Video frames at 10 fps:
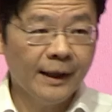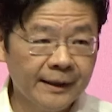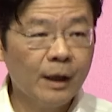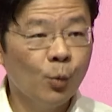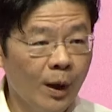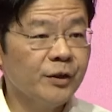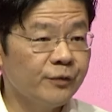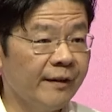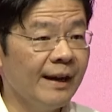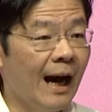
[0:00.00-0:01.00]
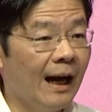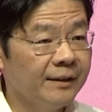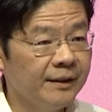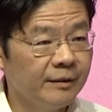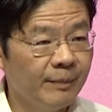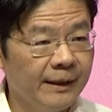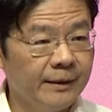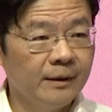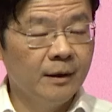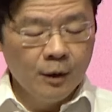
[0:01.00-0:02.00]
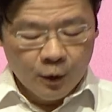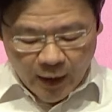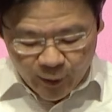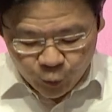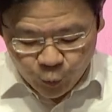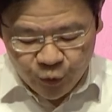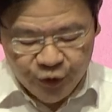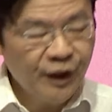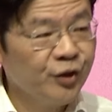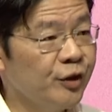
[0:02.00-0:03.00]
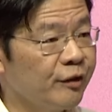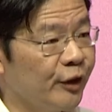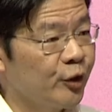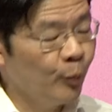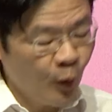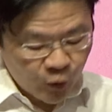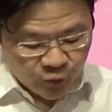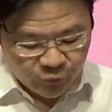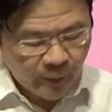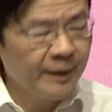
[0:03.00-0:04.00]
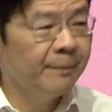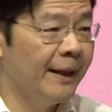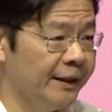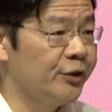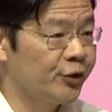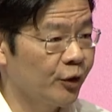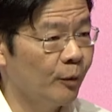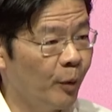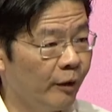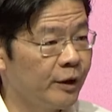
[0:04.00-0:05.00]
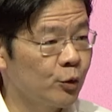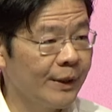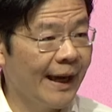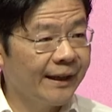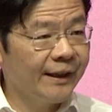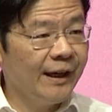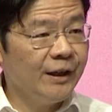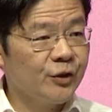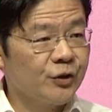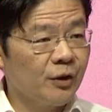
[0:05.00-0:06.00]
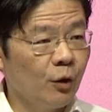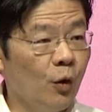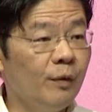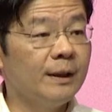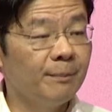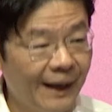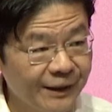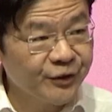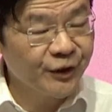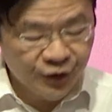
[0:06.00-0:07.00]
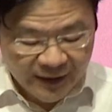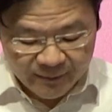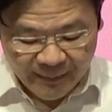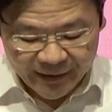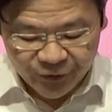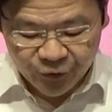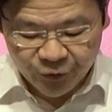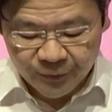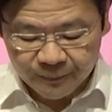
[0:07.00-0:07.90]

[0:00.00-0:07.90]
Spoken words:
And I was very heartened by the enthusiastic response from the many Singaporeans we engaged over the past 16 months.